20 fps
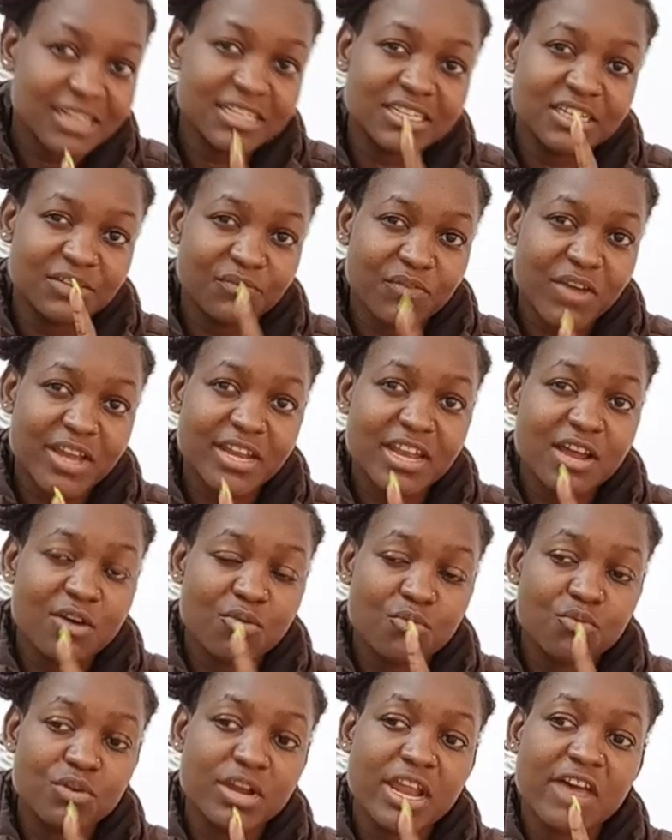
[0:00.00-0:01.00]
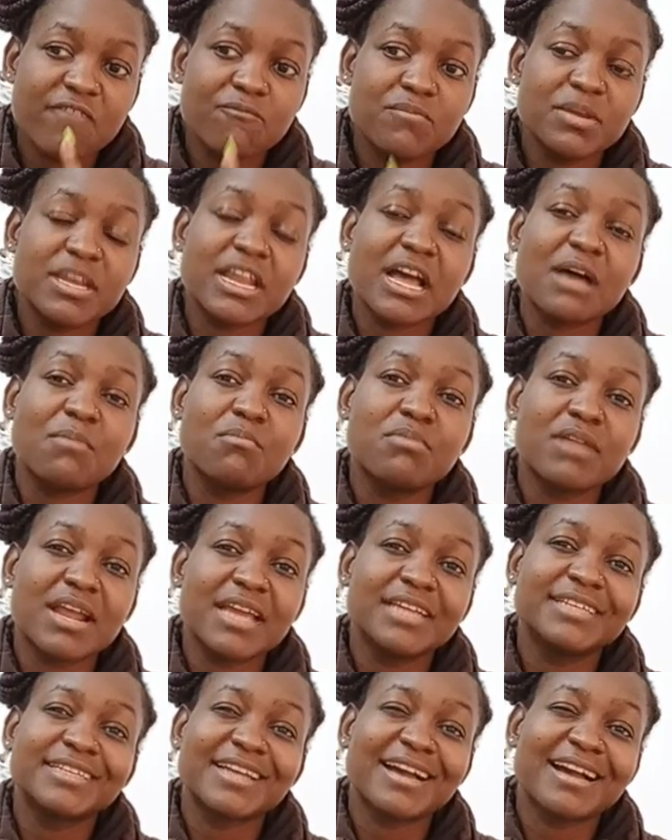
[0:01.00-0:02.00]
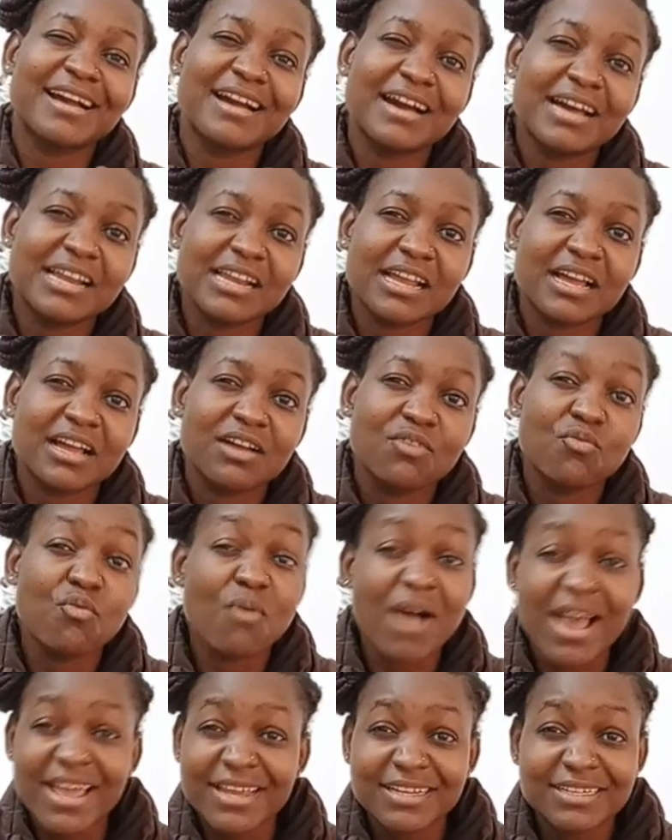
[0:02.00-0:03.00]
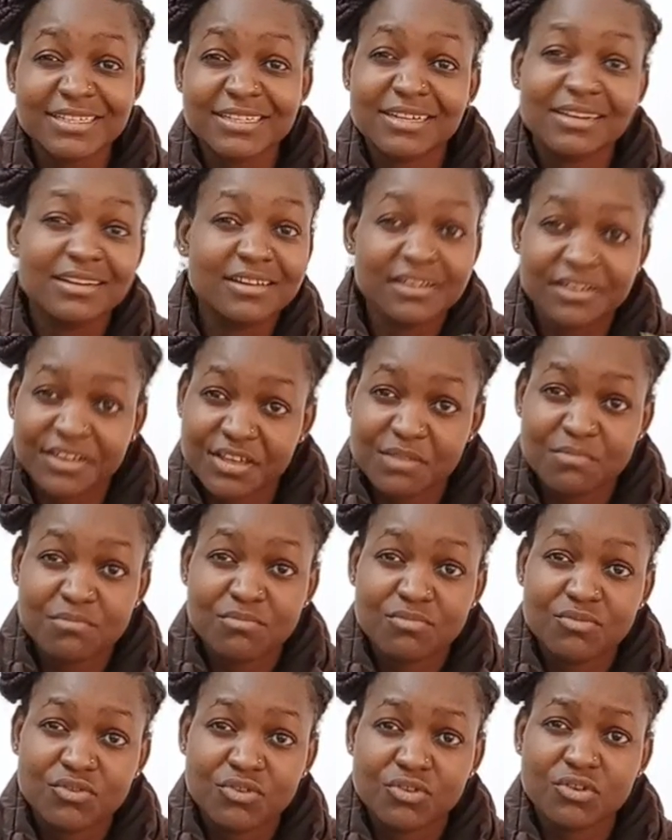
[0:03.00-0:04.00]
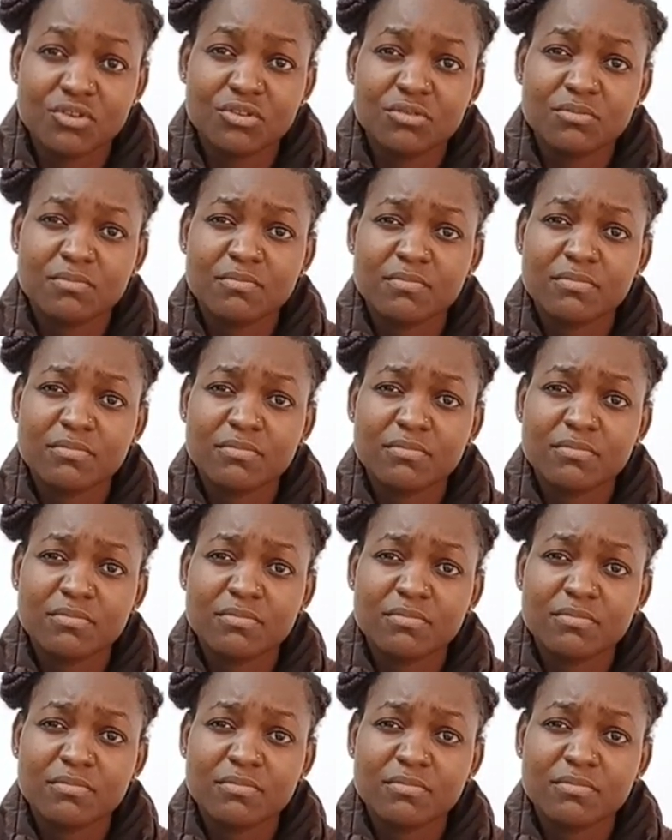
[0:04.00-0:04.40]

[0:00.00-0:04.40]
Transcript: divider would have been a brighter color. White, cream, you know?